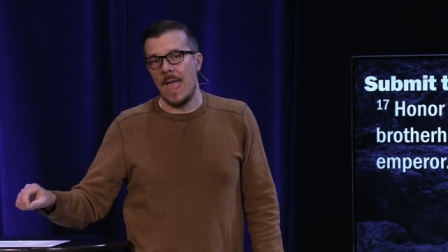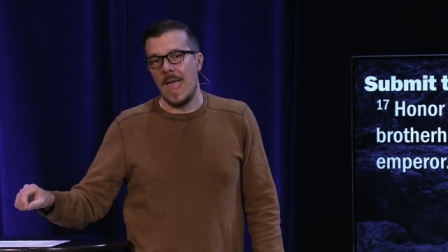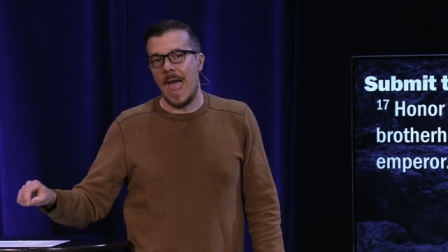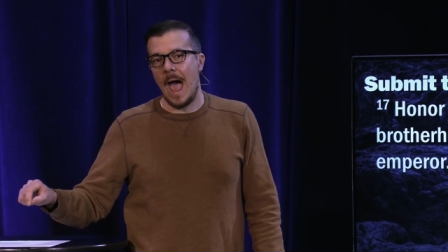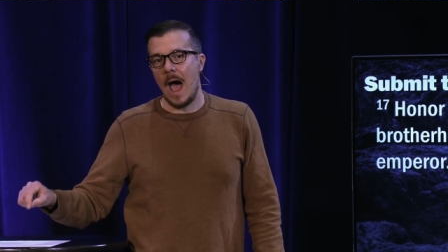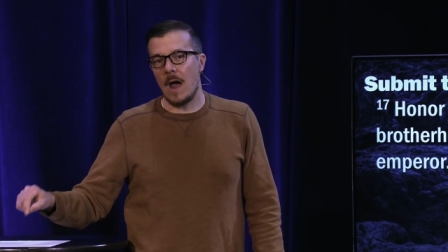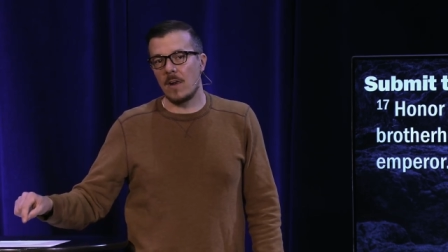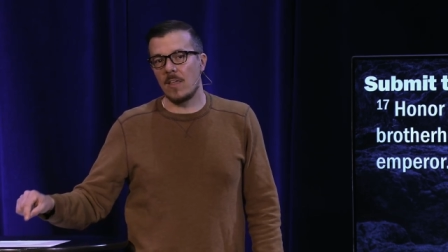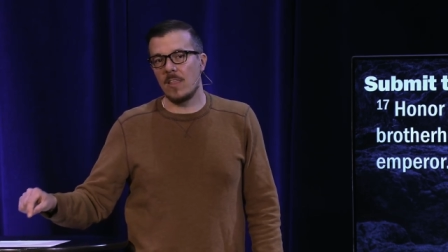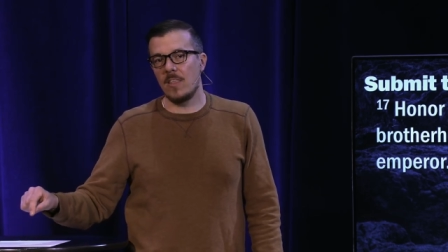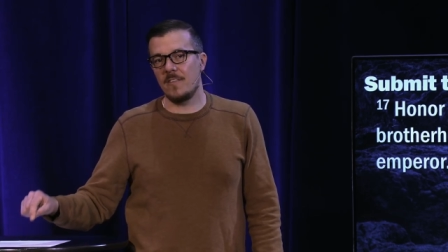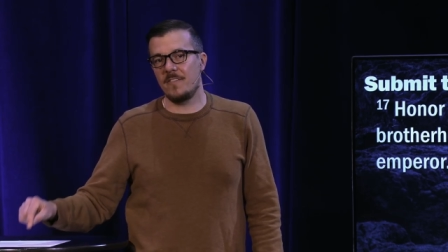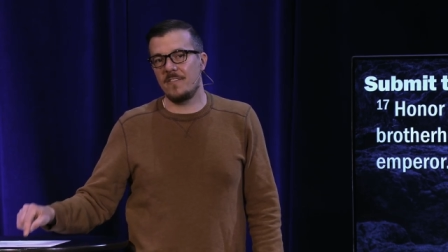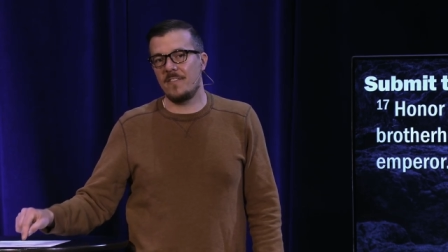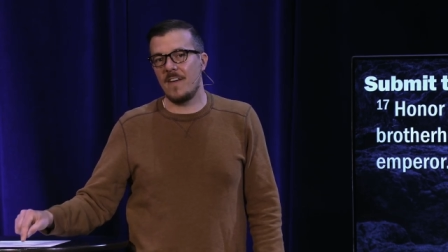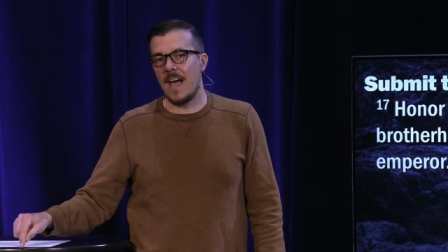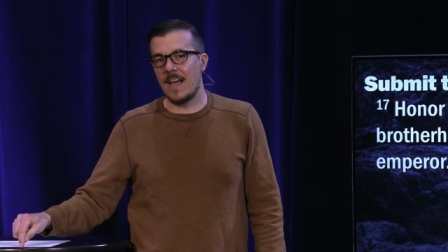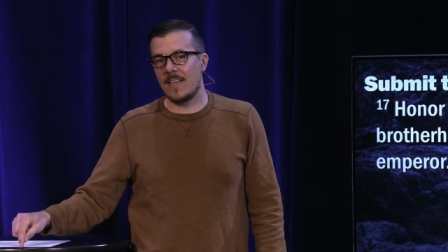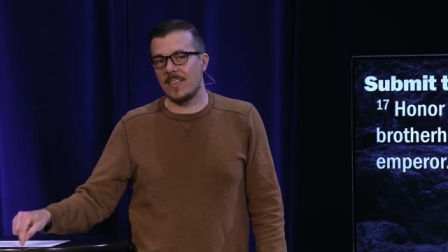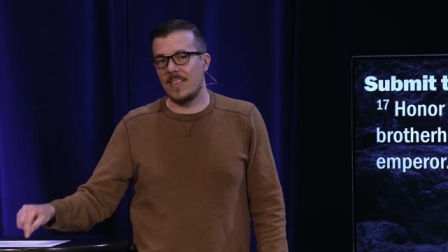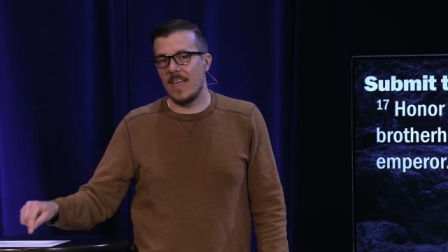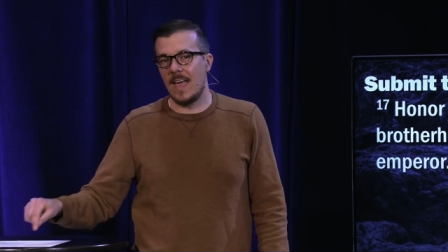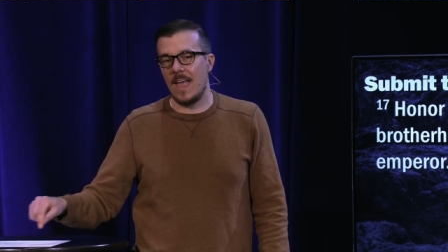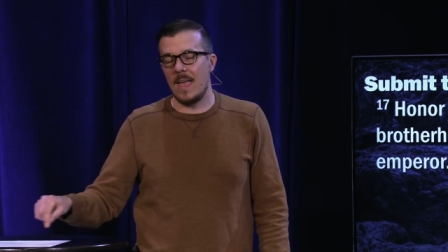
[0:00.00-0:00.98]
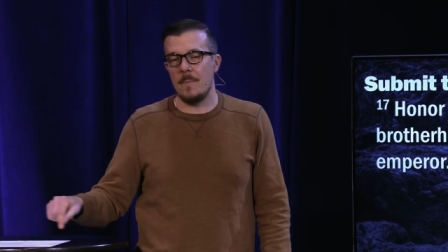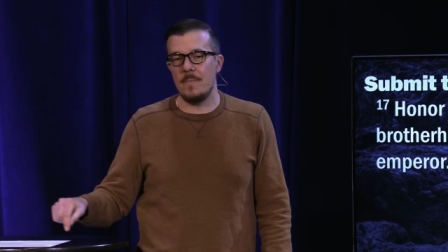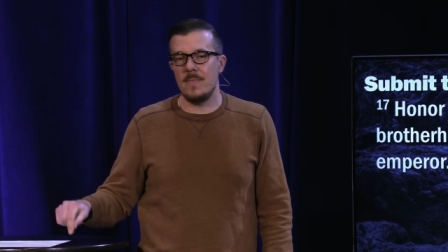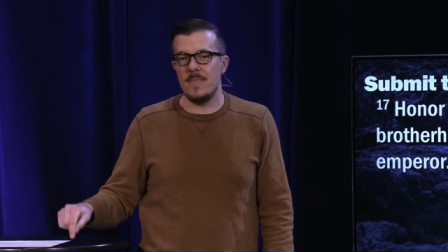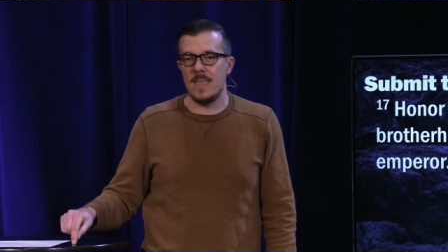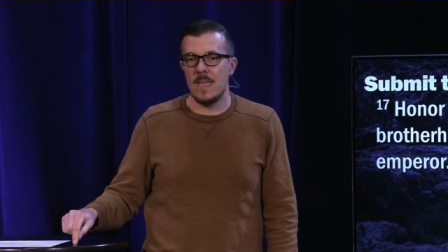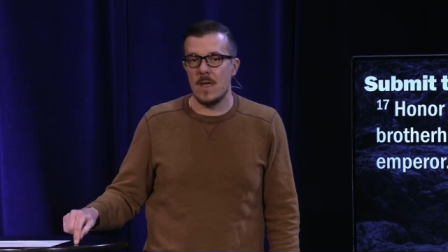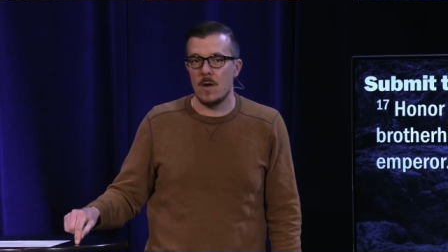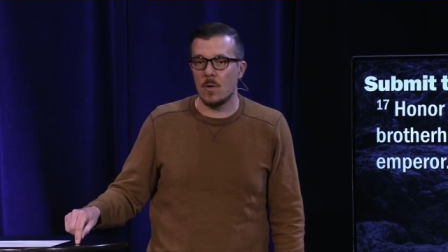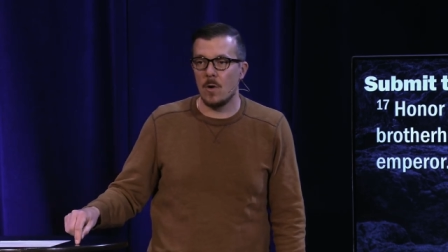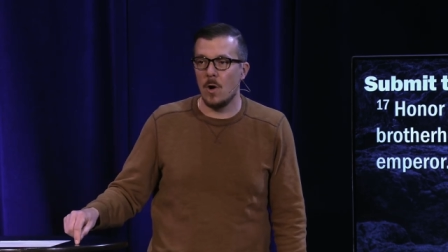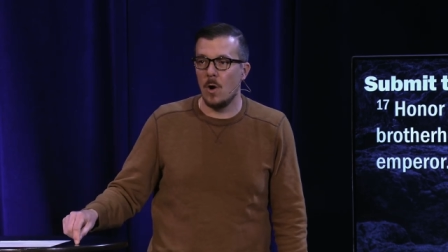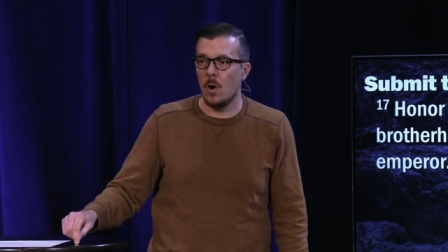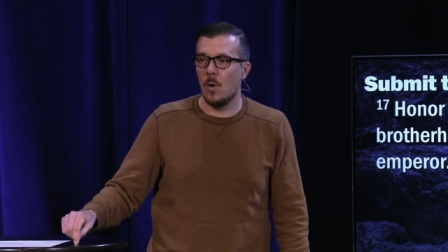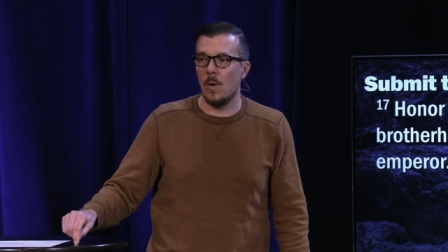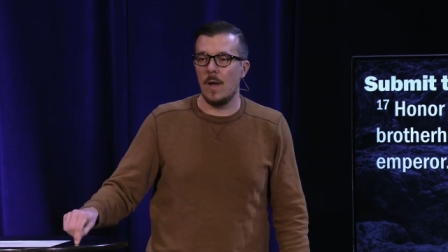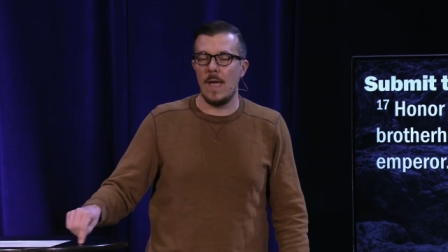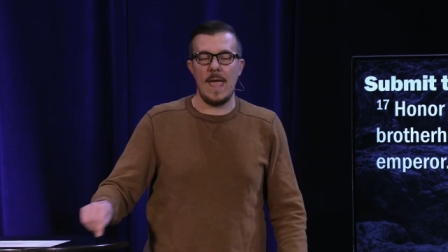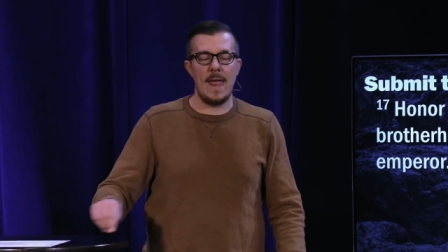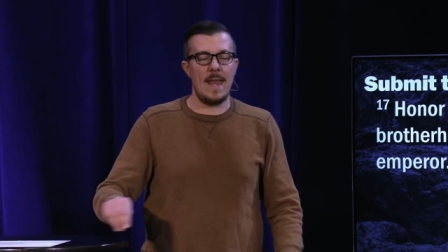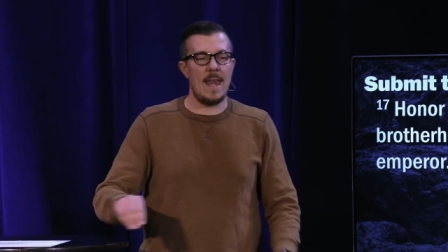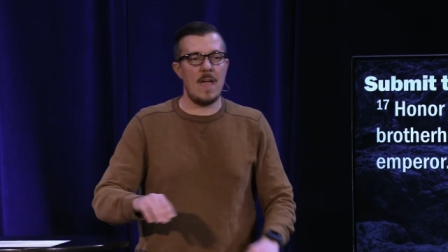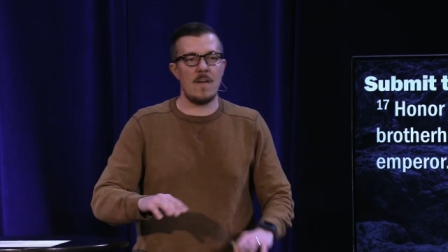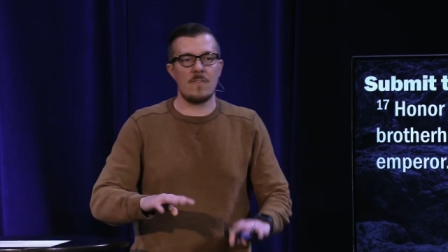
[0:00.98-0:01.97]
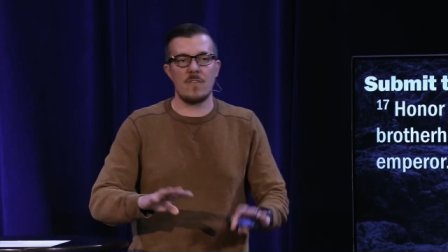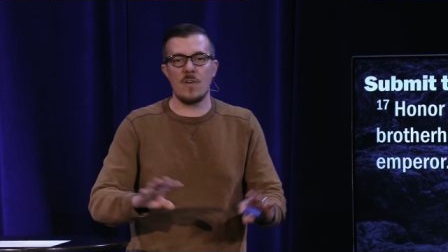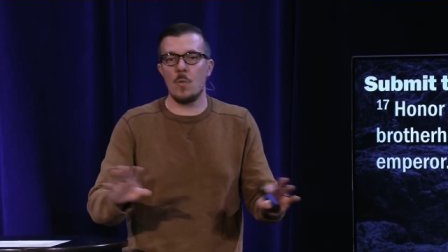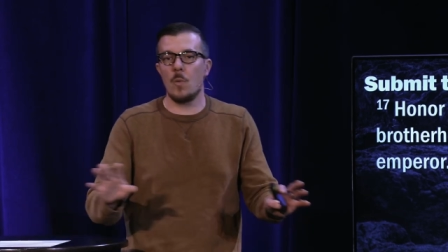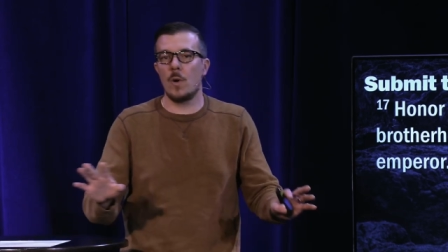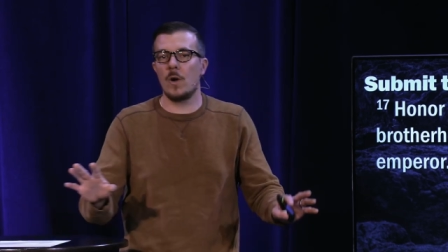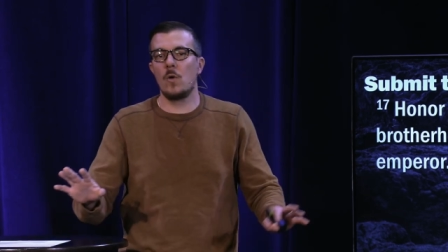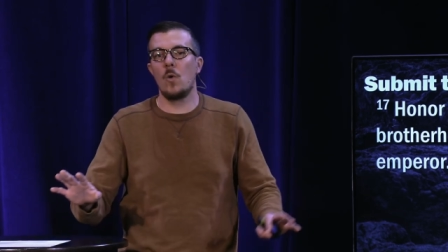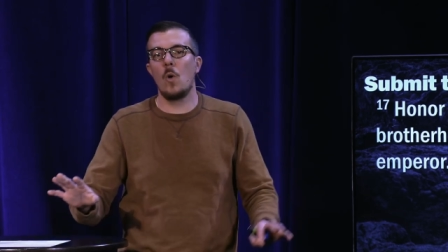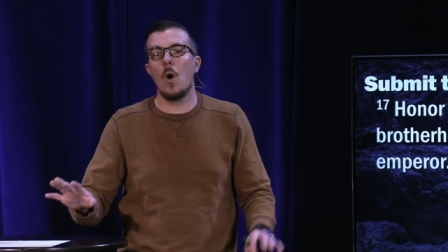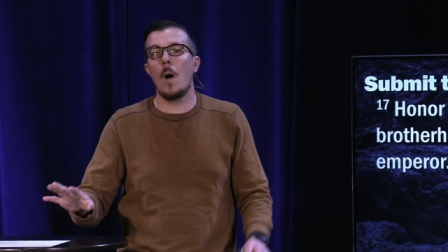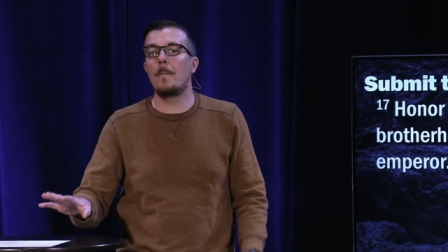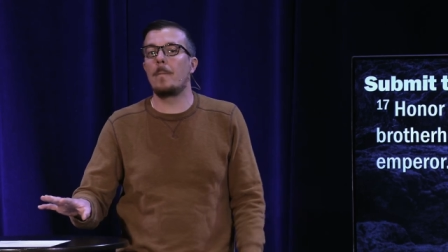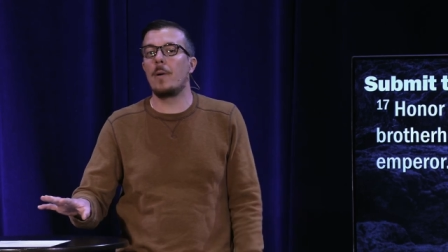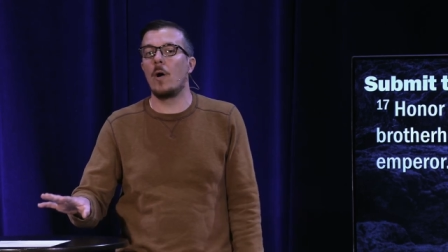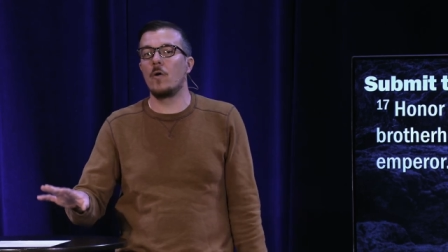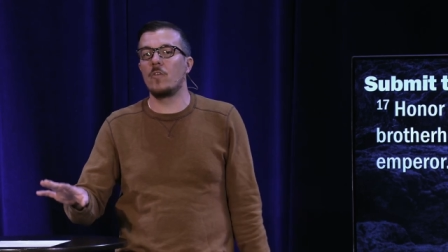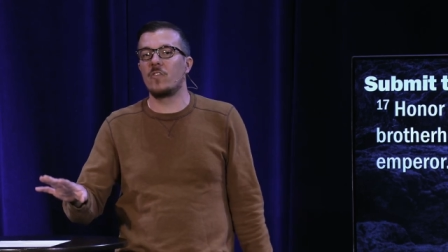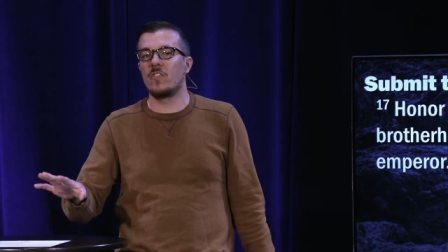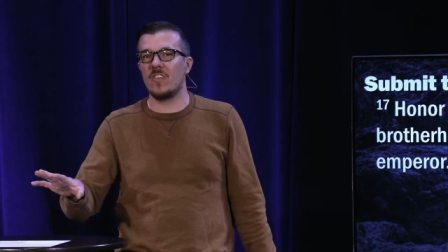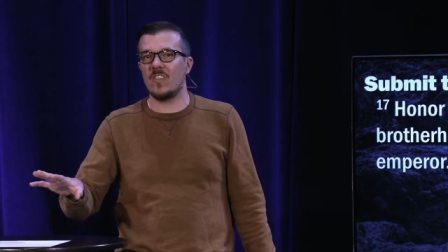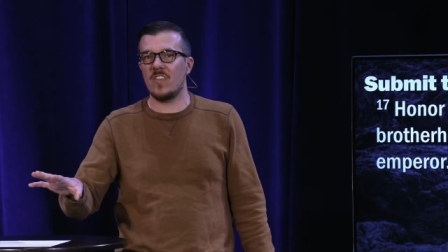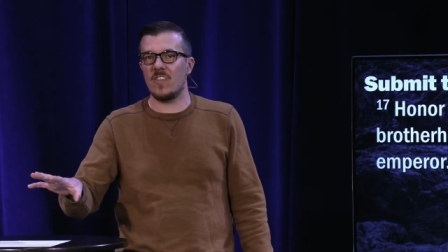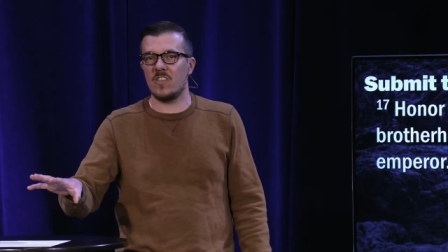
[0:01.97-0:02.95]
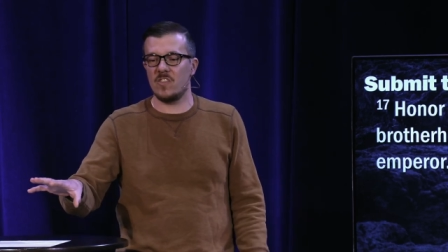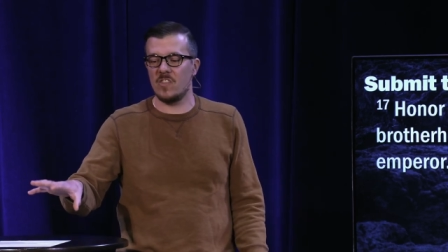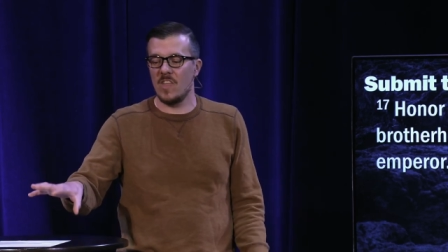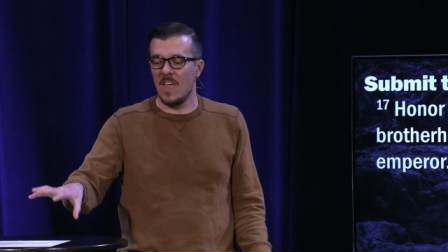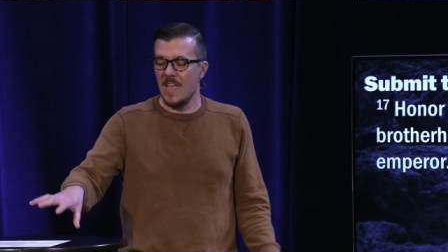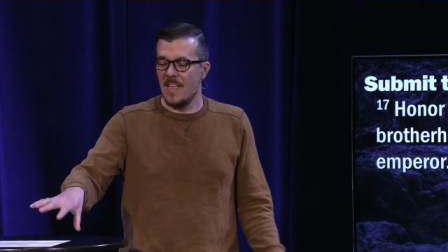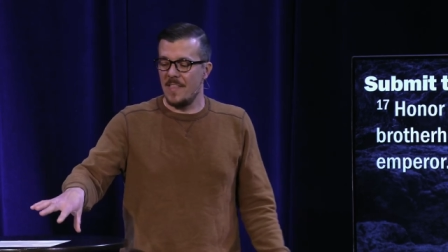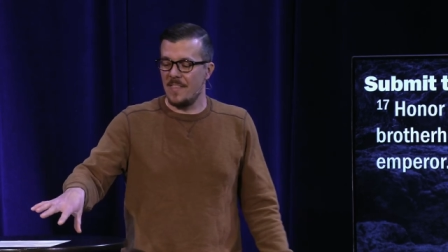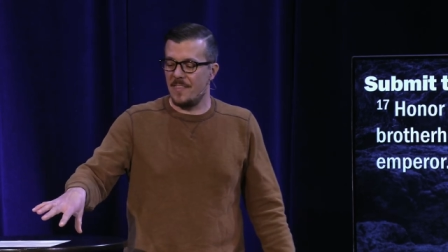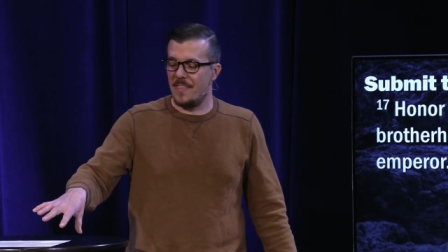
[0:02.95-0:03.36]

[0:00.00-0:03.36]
out of the fact that Nero and everyone who opposes us,